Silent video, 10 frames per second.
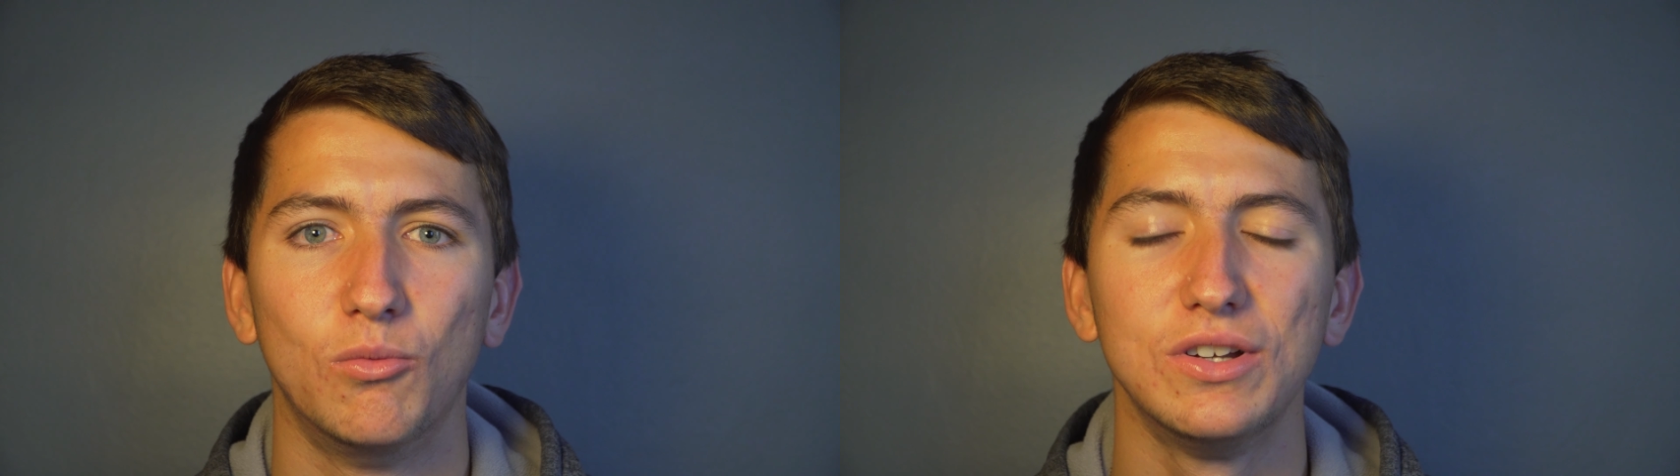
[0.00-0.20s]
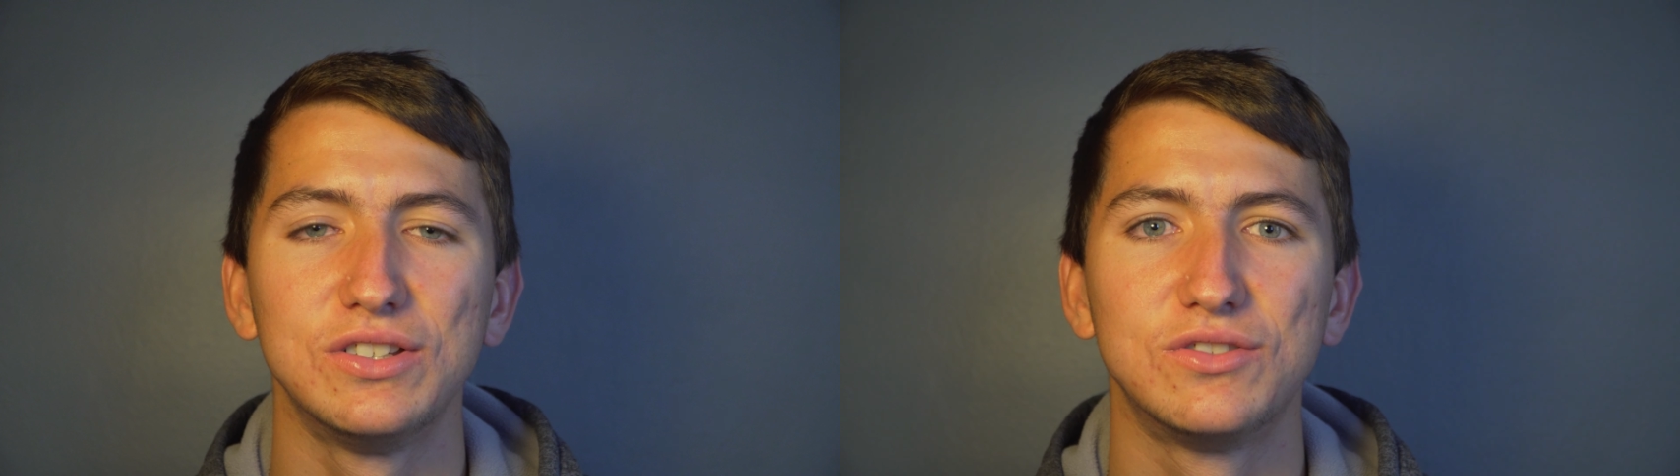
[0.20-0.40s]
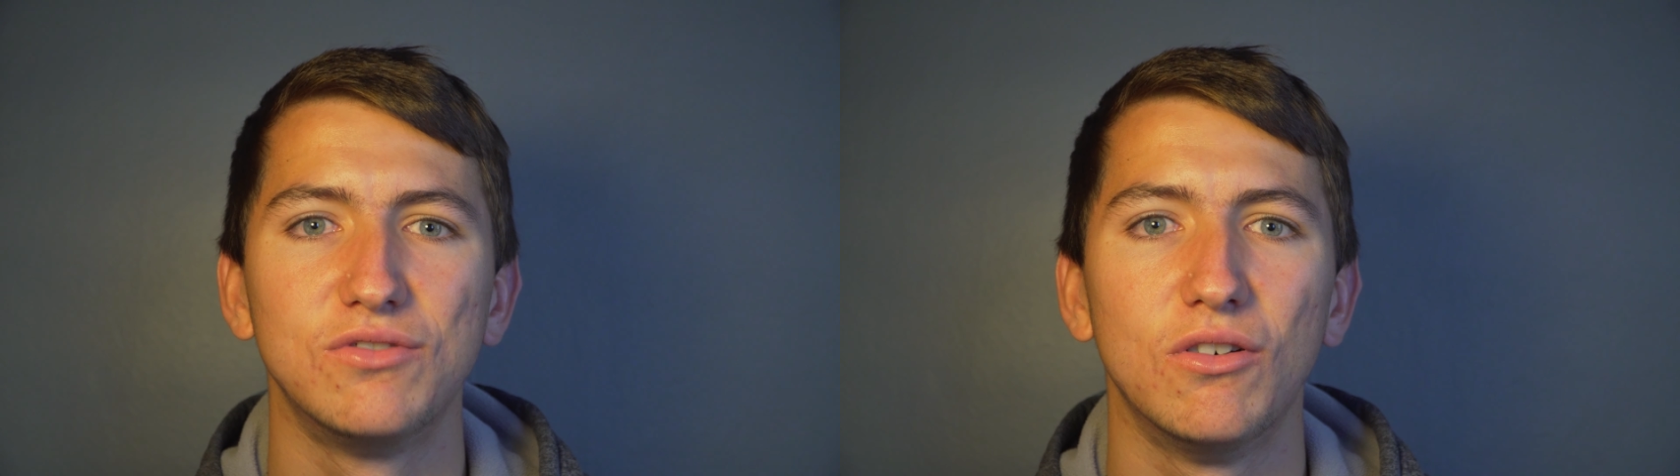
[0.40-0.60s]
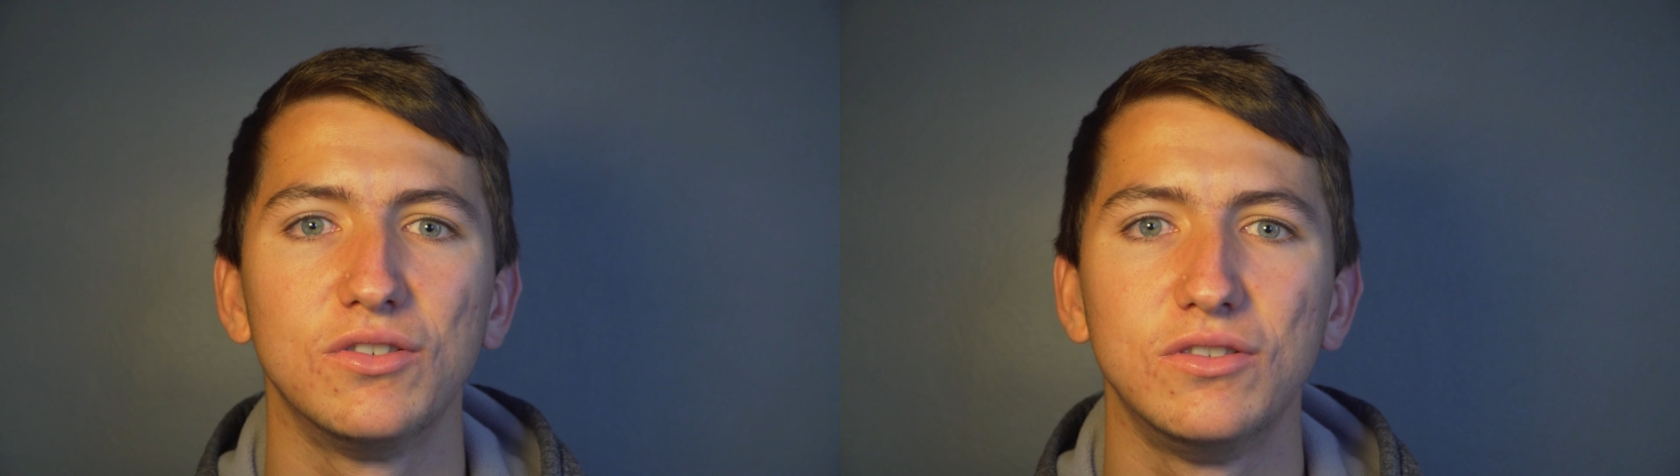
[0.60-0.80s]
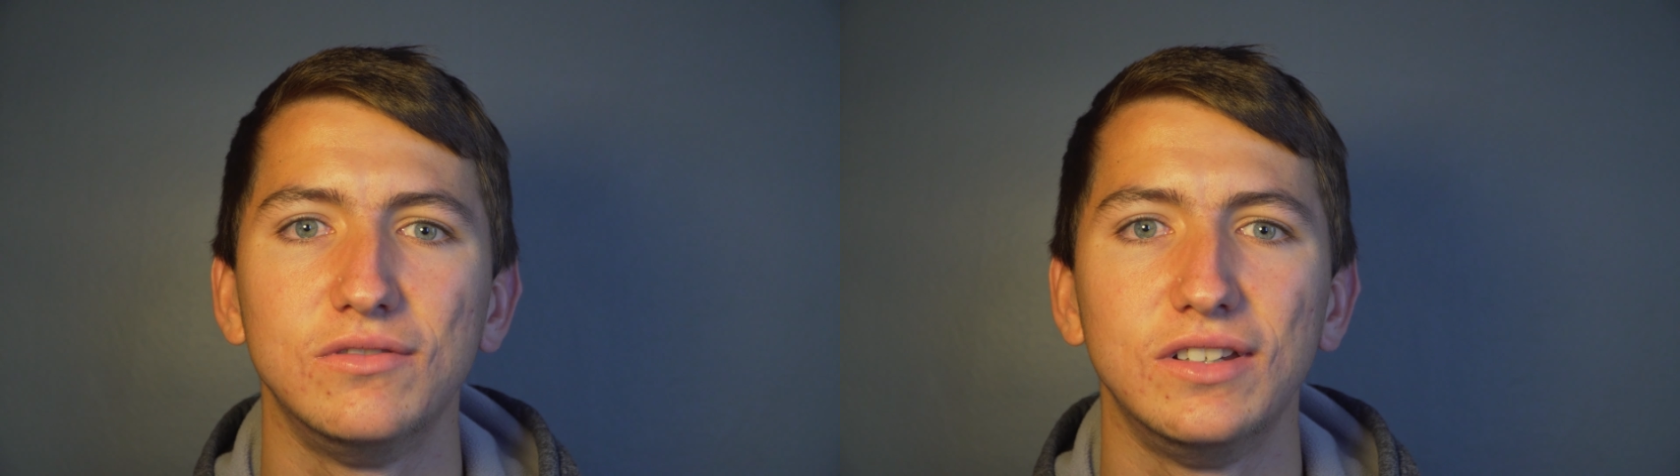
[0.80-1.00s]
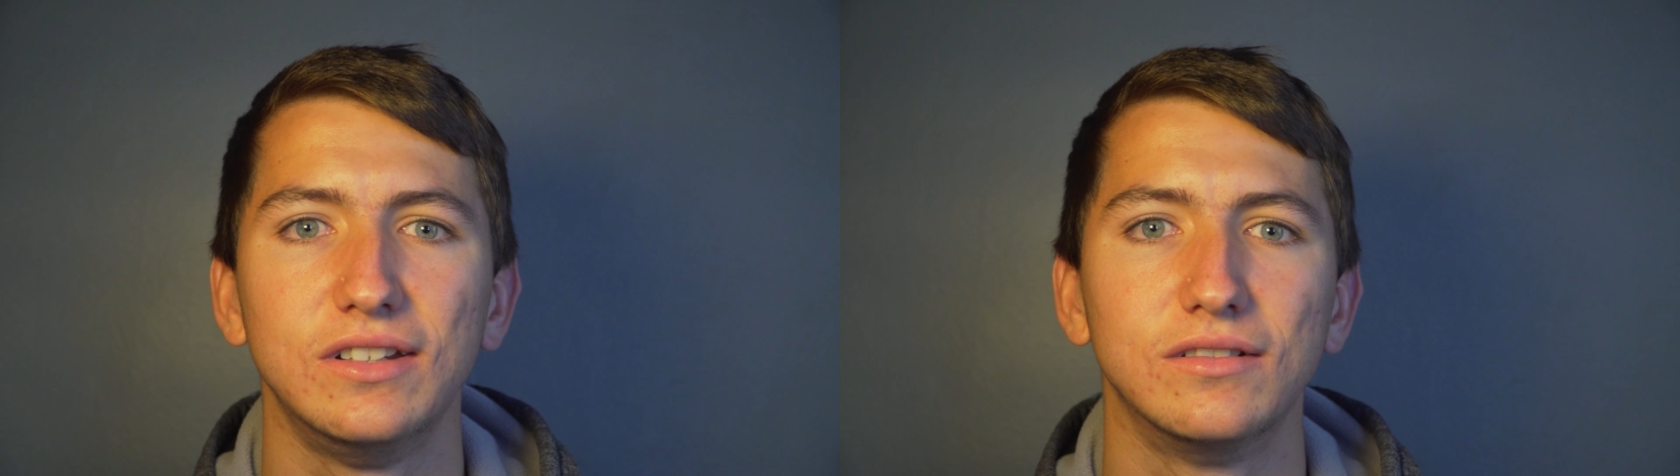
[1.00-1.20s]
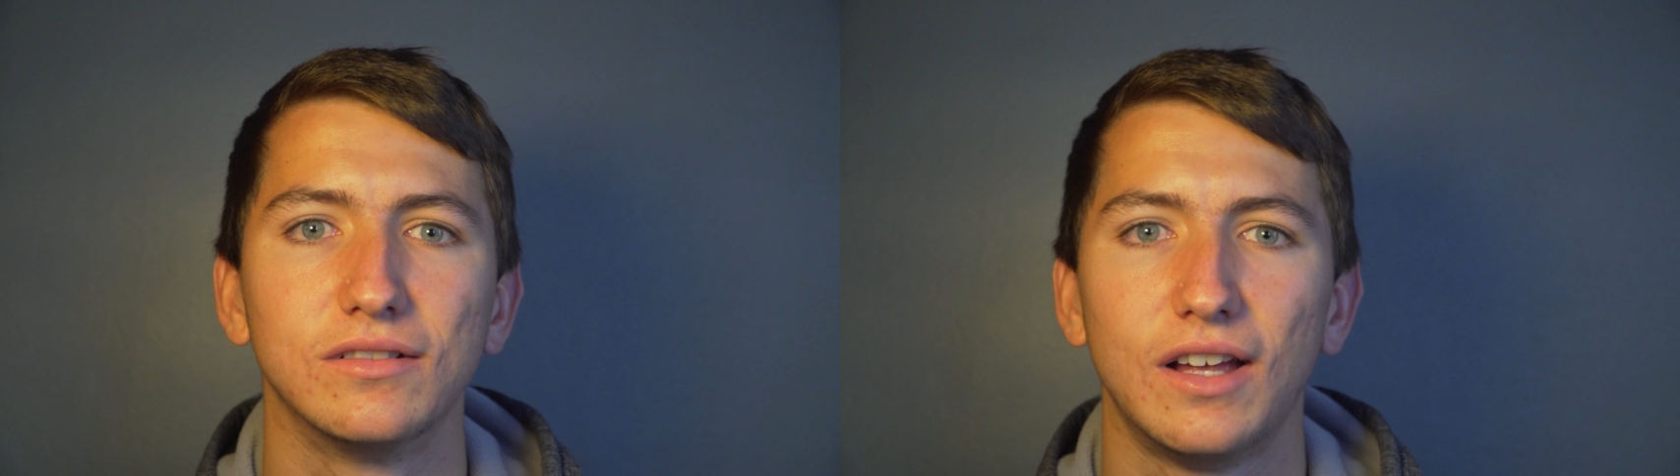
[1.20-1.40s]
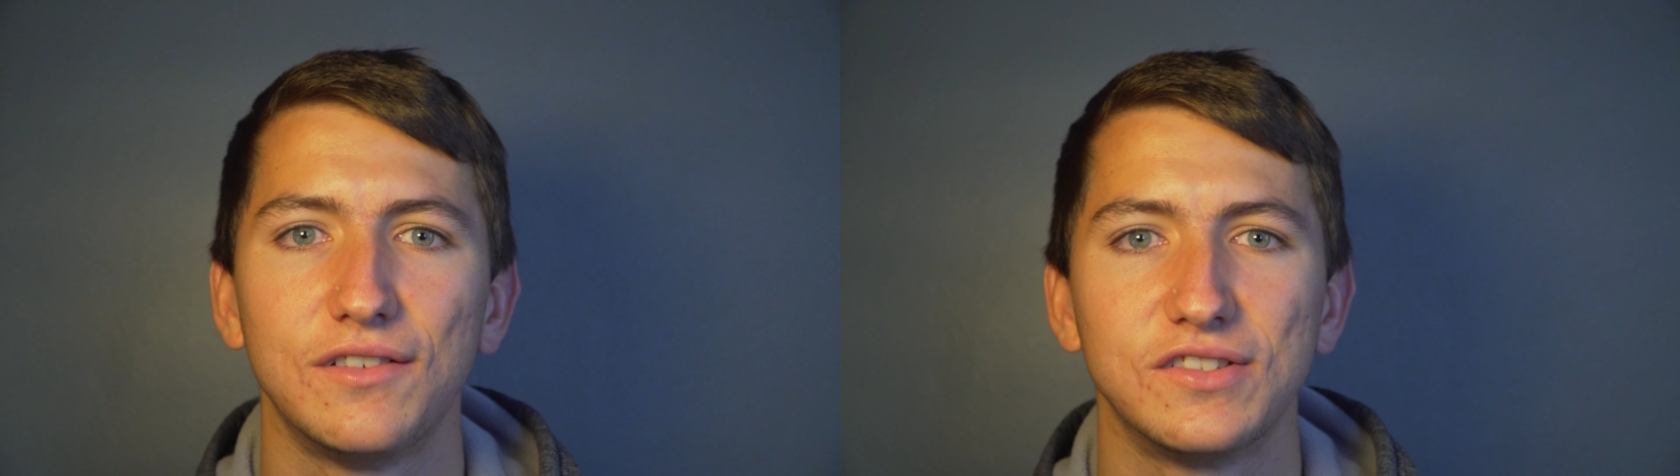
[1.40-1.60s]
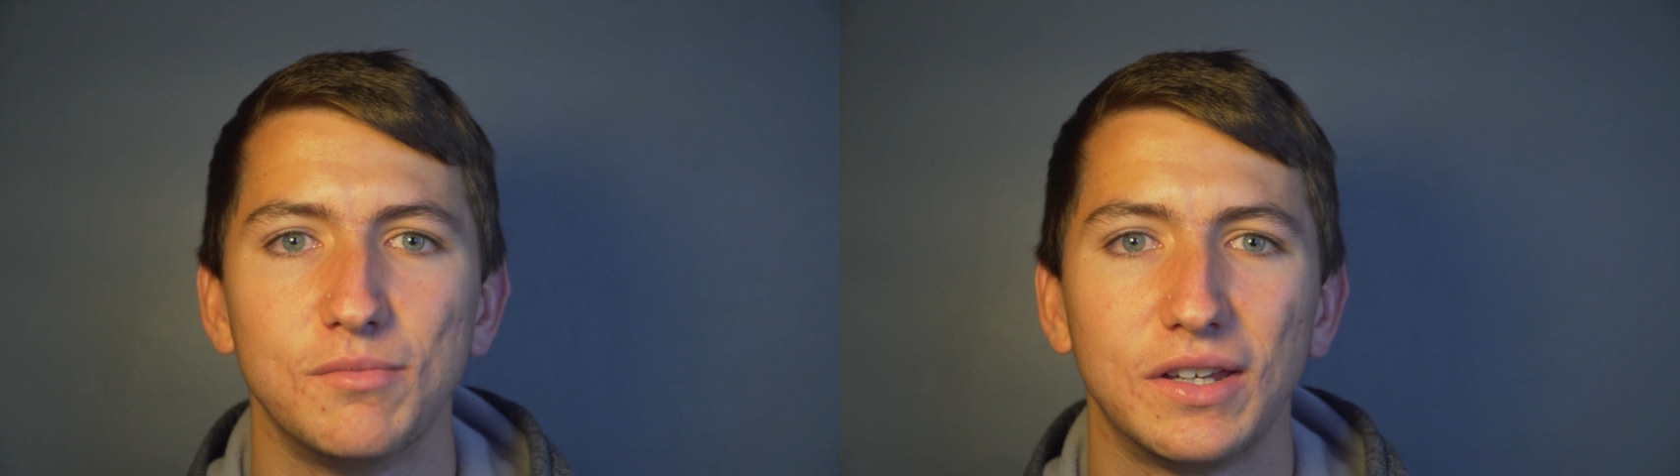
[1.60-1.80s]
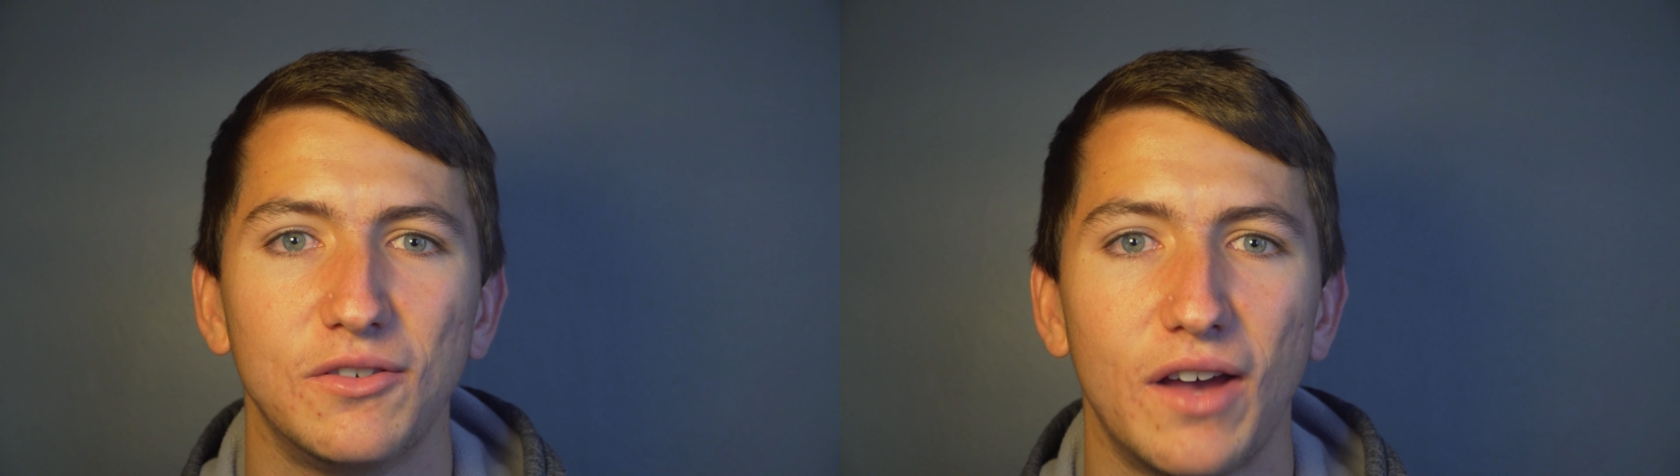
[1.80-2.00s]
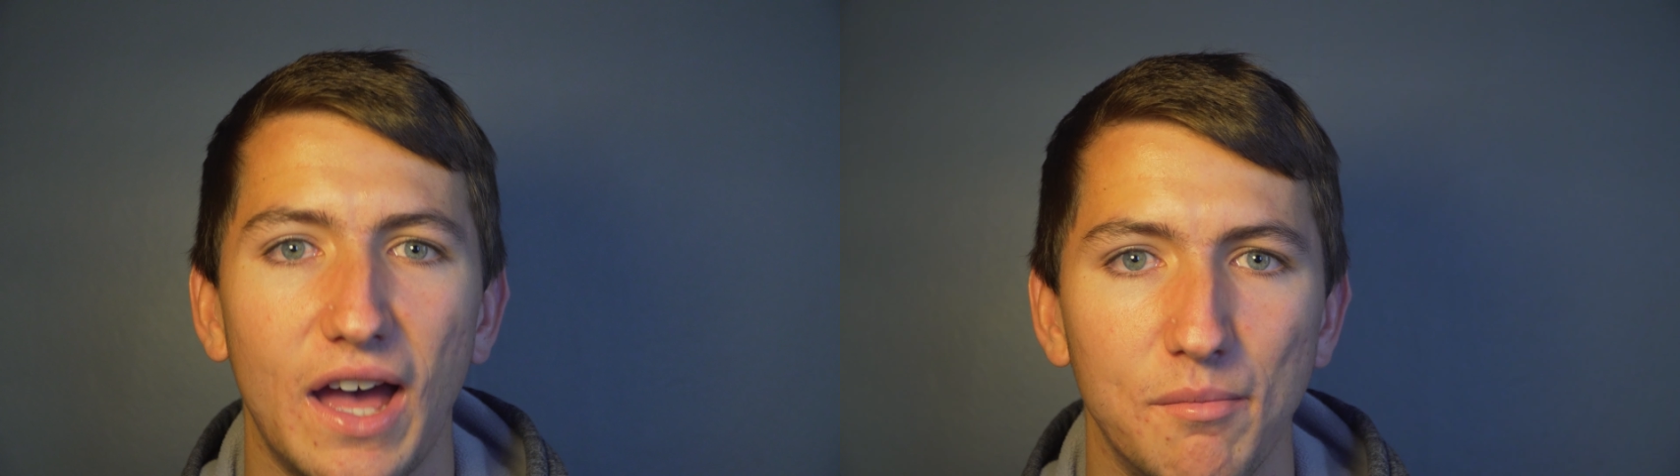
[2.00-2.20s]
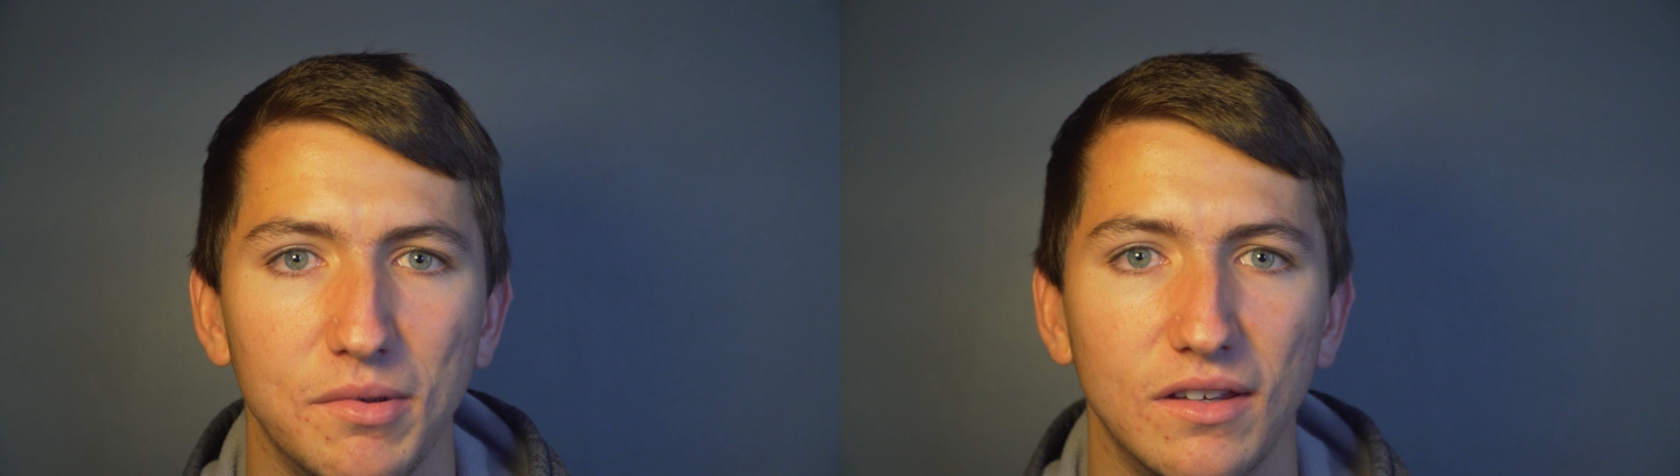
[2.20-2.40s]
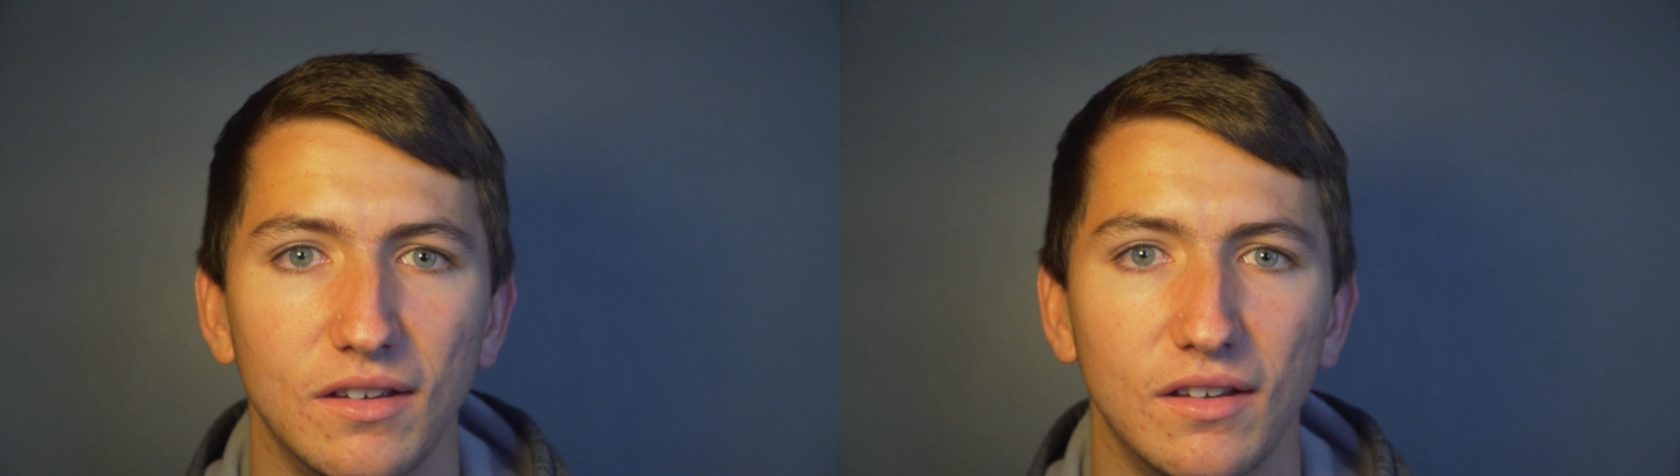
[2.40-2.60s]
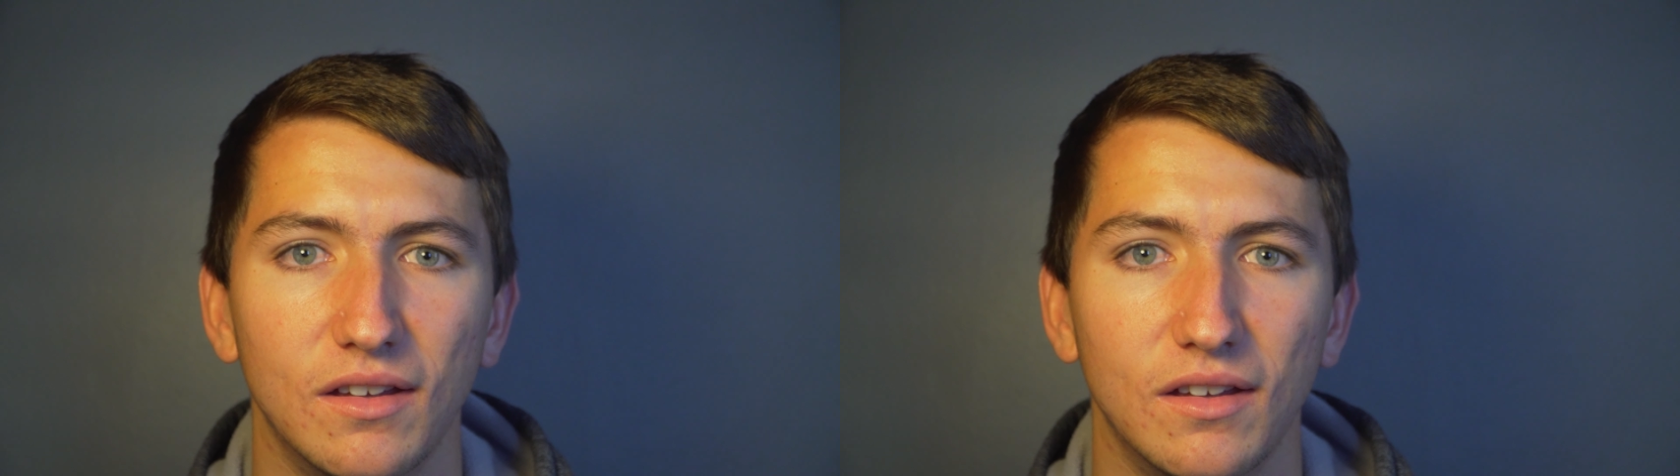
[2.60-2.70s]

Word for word: What don't you need in your life to make you happy?